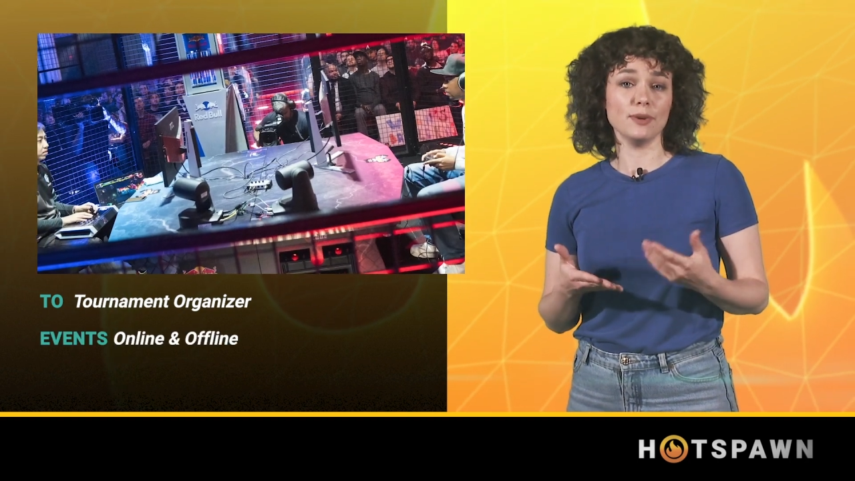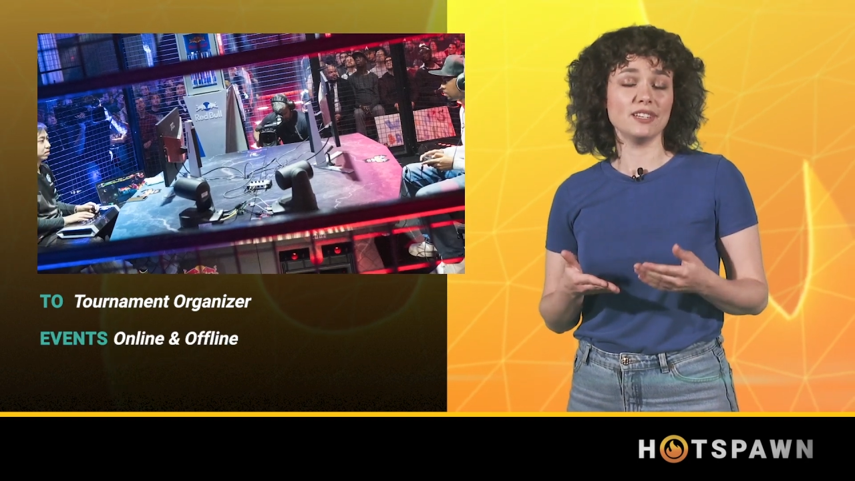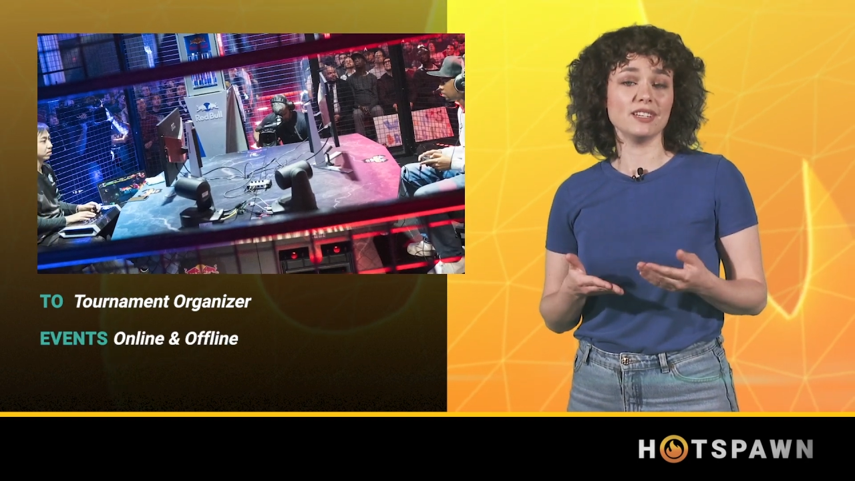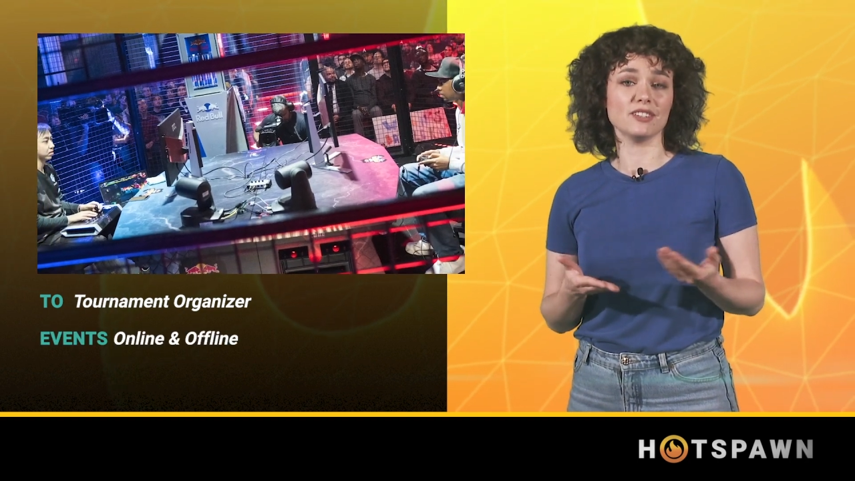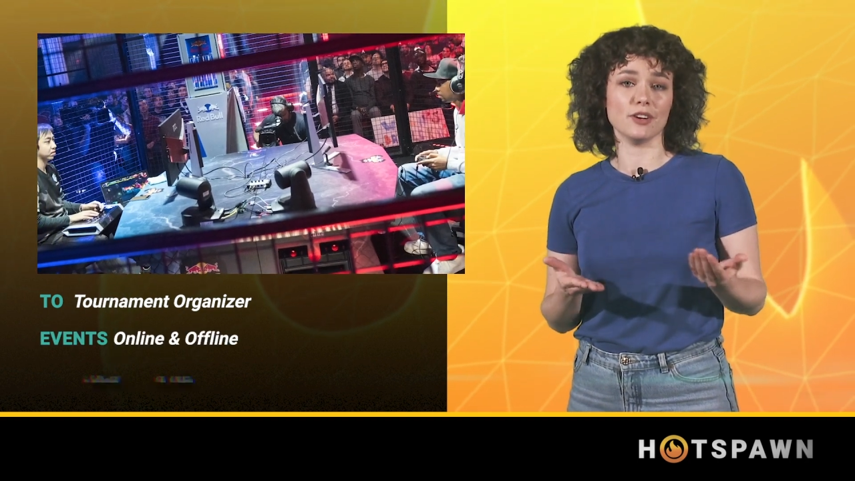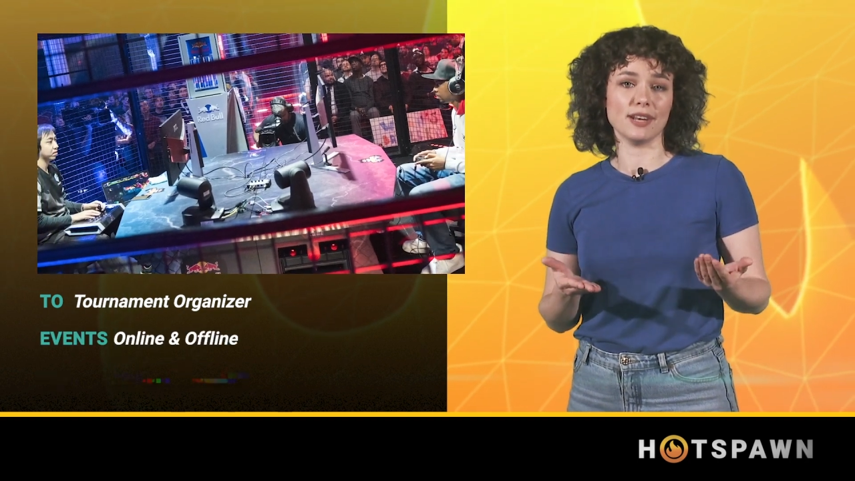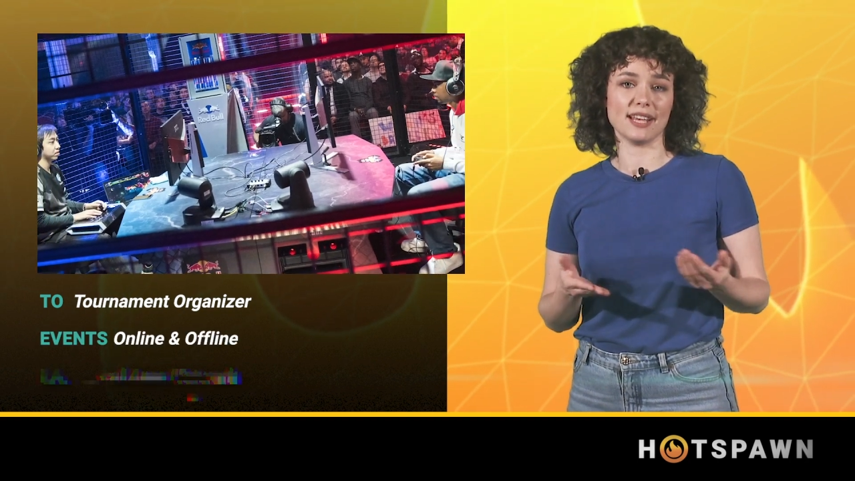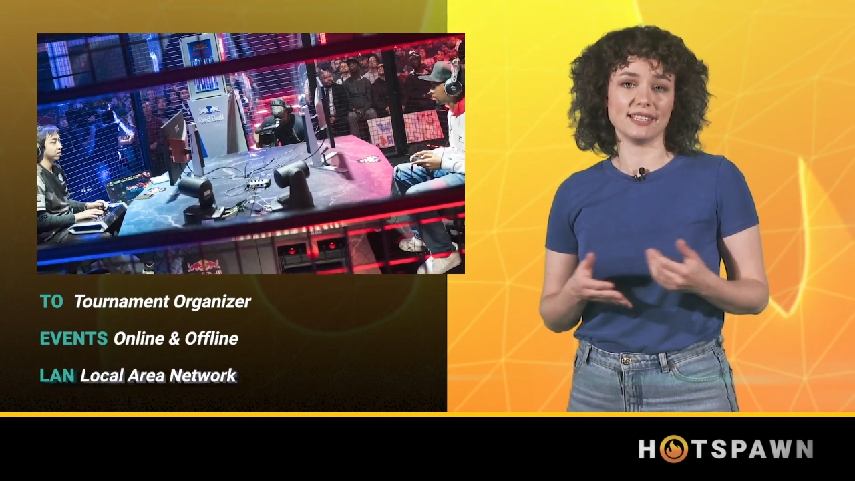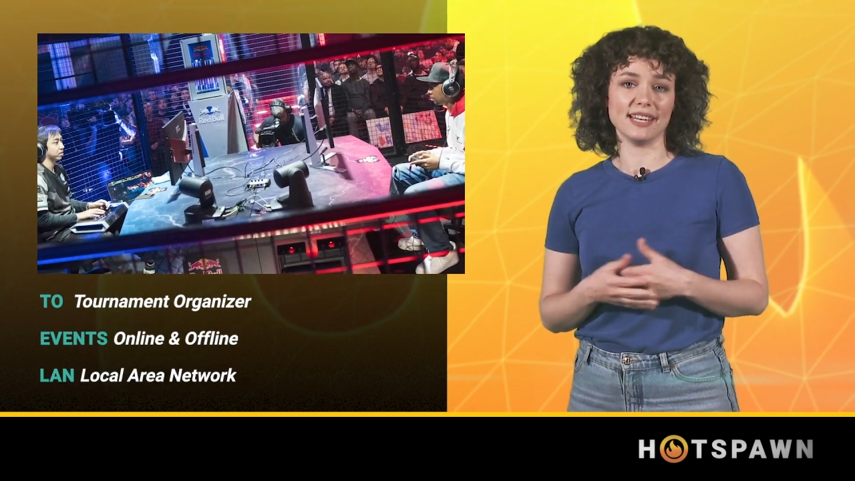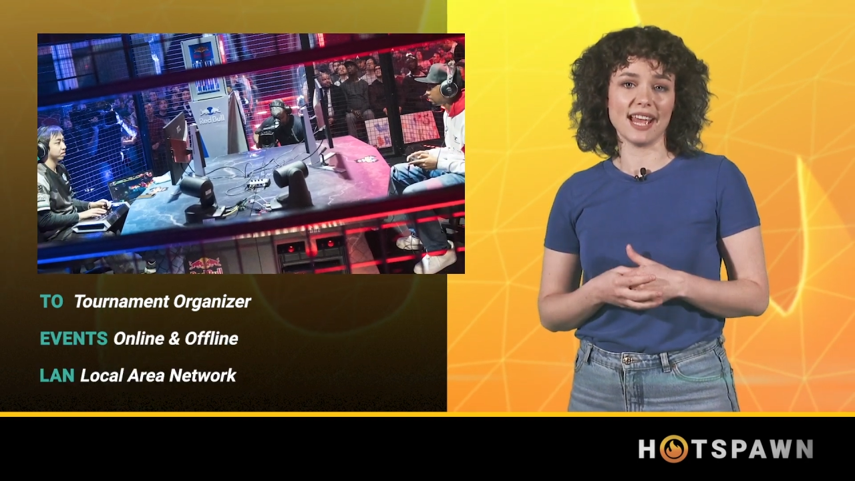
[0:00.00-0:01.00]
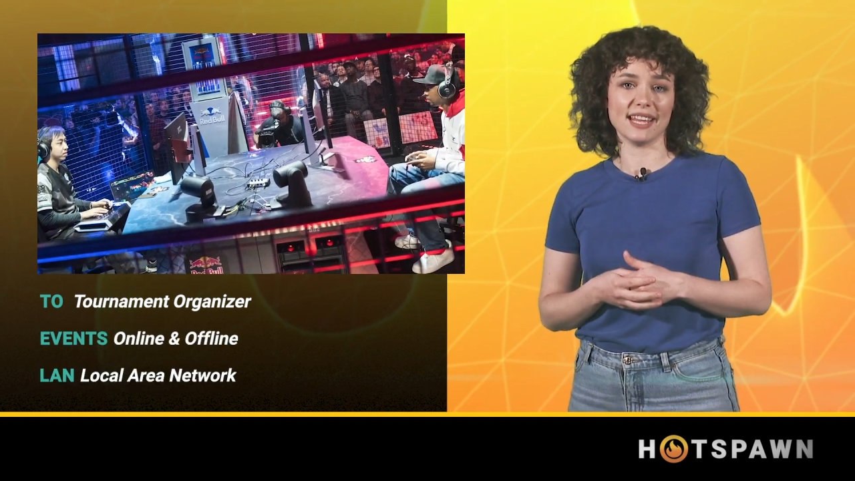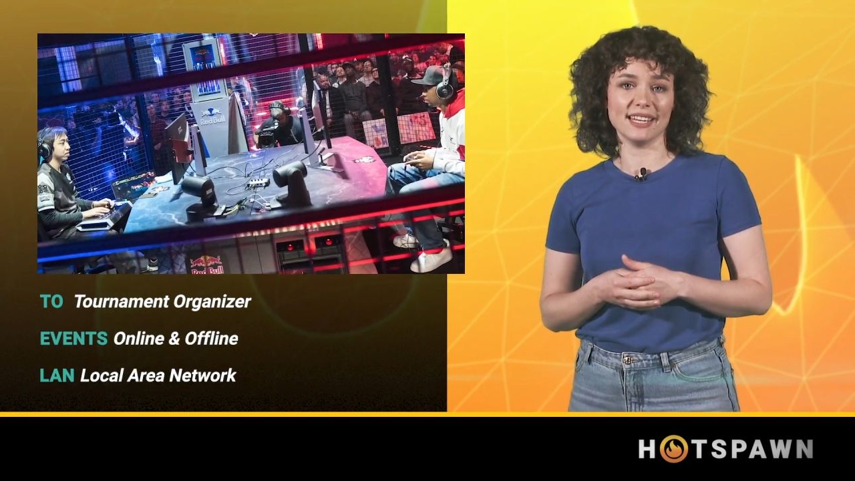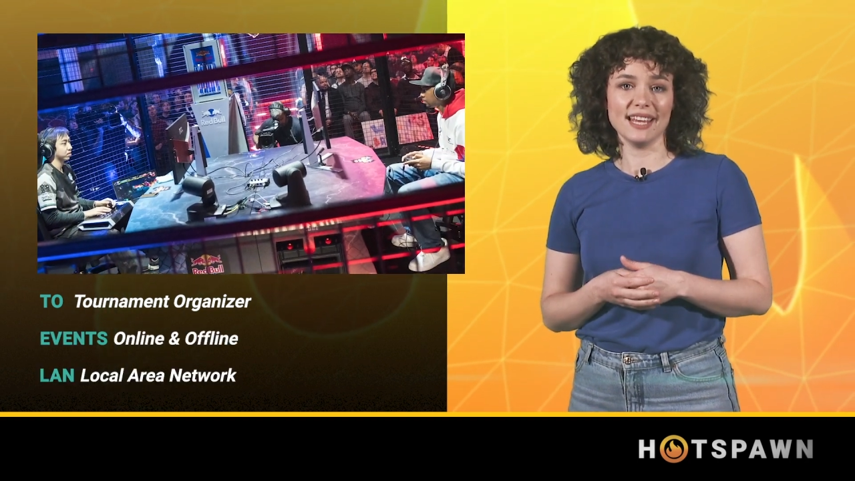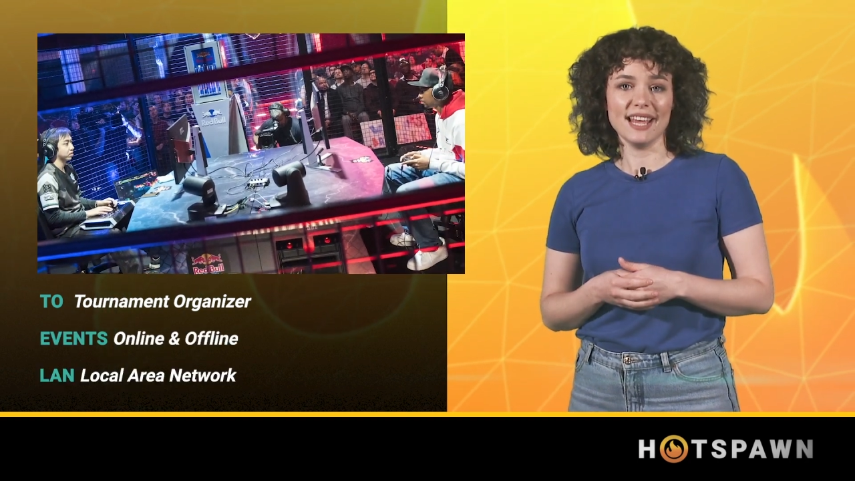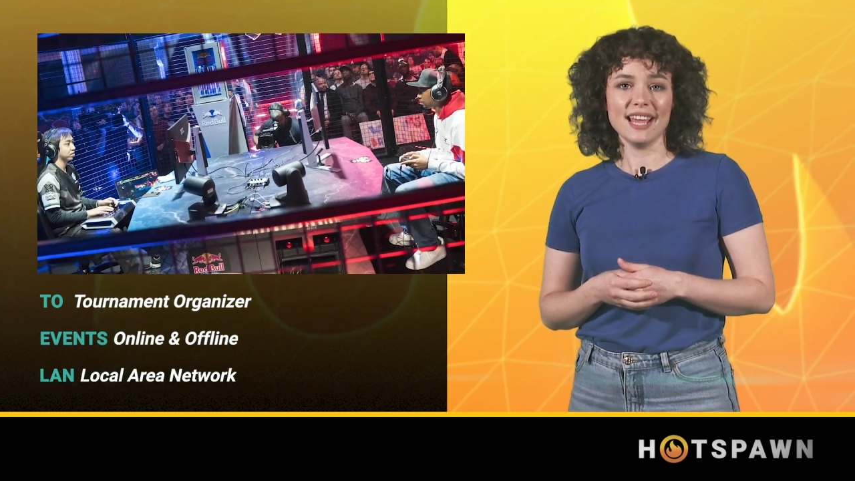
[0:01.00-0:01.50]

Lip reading: which is known as a LAN.